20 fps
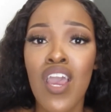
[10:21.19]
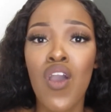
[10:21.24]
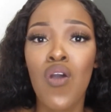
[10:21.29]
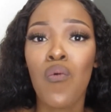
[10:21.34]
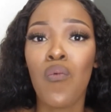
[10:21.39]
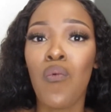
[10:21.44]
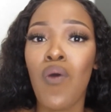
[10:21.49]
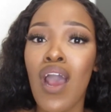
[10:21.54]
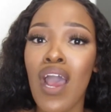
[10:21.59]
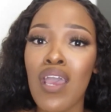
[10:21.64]

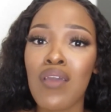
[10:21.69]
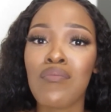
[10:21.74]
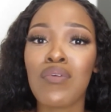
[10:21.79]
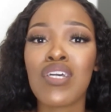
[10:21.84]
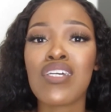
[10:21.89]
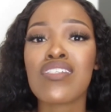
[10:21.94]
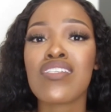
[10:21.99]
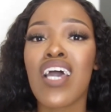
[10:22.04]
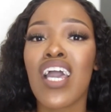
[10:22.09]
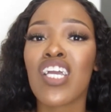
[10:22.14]
Why?
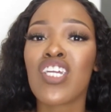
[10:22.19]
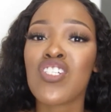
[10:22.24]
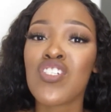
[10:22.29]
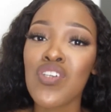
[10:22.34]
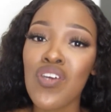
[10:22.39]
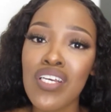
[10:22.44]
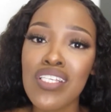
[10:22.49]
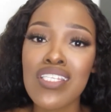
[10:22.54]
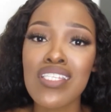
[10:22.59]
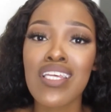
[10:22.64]
Because I
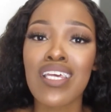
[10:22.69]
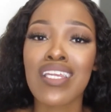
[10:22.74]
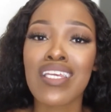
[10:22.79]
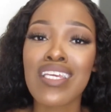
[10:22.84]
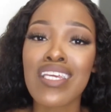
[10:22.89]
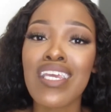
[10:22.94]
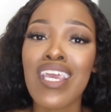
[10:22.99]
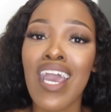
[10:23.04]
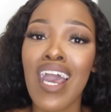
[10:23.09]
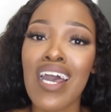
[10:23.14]
trust that
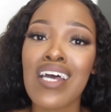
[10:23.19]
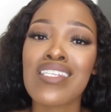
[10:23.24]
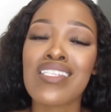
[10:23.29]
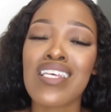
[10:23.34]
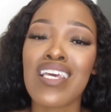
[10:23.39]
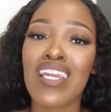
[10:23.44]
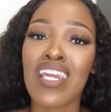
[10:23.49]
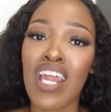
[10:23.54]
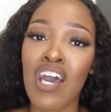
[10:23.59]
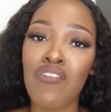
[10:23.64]
he has
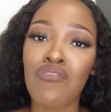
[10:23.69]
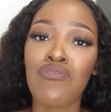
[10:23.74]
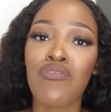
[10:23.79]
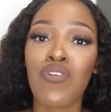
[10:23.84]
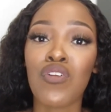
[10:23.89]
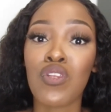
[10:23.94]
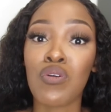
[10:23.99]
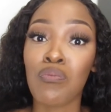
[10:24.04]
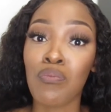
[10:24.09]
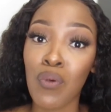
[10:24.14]
enough for
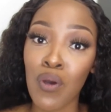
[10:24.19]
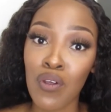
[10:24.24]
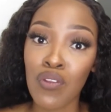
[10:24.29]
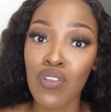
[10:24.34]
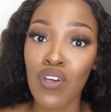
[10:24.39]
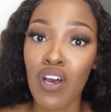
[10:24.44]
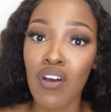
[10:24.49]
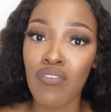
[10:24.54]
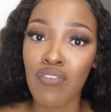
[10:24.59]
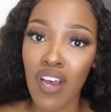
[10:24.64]
the
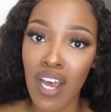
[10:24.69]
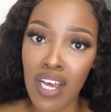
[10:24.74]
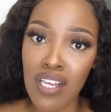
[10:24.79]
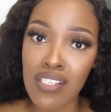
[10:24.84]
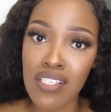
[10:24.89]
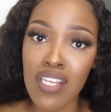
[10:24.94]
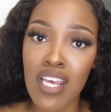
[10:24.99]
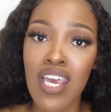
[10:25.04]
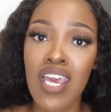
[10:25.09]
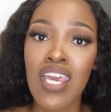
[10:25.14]
both of us.